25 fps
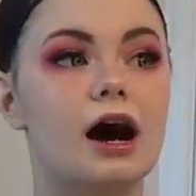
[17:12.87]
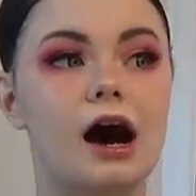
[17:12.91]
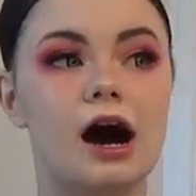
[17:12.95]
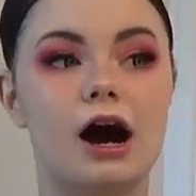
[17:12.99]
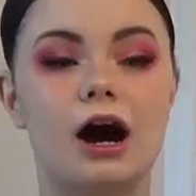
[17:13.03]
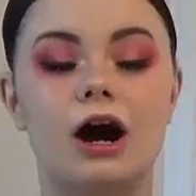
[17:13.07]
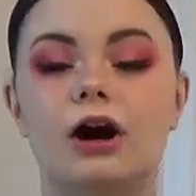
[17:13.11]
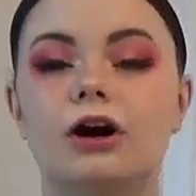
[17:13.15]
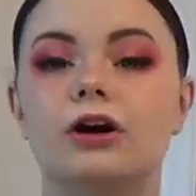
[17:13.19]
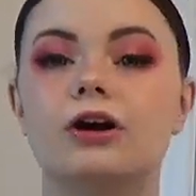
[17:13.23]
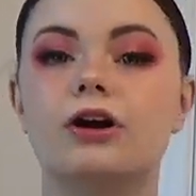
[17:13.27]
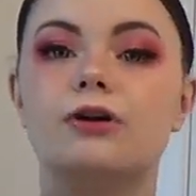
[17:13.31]

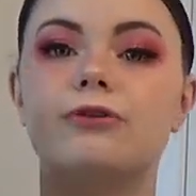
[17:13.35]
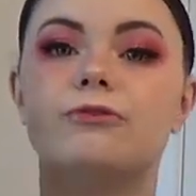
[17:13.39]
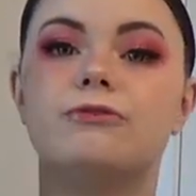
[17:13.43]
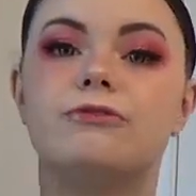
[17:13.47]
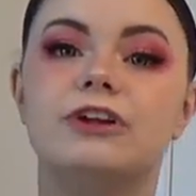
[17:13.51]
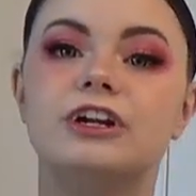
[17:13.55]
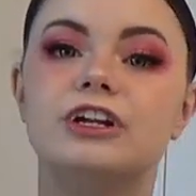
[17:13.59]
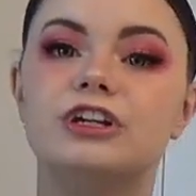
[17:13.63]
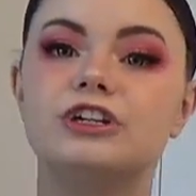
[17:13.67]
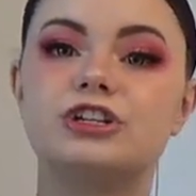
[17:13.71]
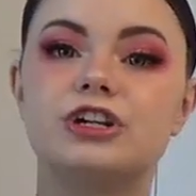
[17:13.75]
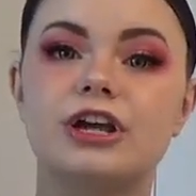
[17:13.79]
I'll go
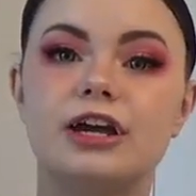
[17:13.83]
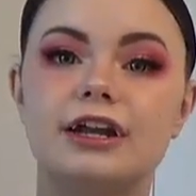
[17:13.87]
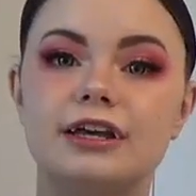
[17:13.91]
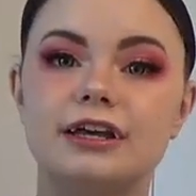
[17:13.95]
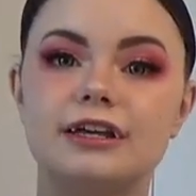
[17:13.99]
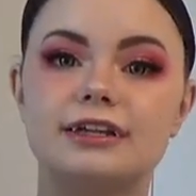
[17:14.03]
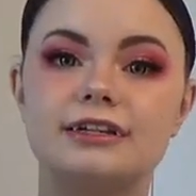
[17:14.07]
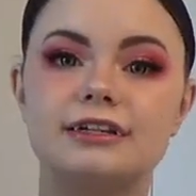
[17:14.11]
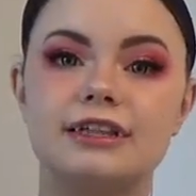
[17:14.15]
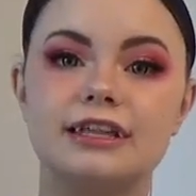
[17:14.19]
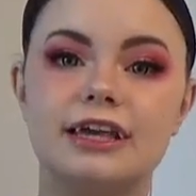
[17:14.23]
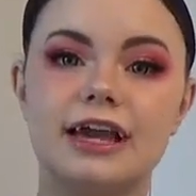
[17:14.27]
finish getting
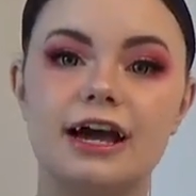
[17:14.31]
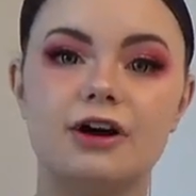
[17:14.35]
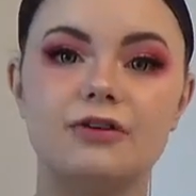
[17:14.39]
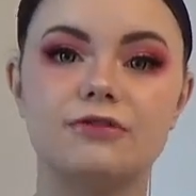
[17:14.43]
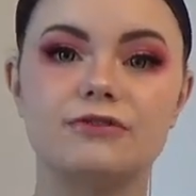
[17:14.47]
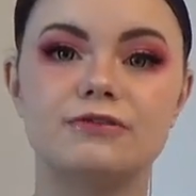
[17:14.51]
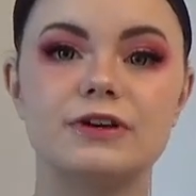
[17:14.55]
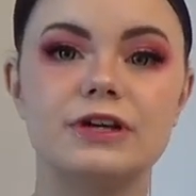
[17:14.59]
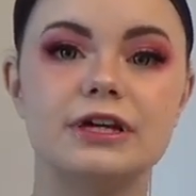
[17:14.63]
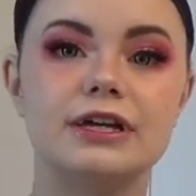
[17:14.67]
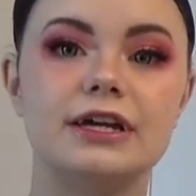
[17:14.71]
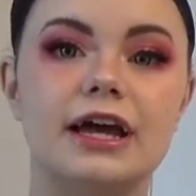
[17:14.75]
into the
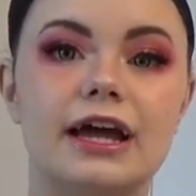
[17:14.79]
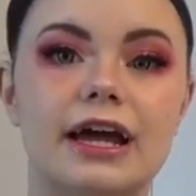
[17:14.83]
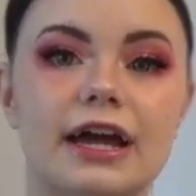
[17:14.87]
outfit.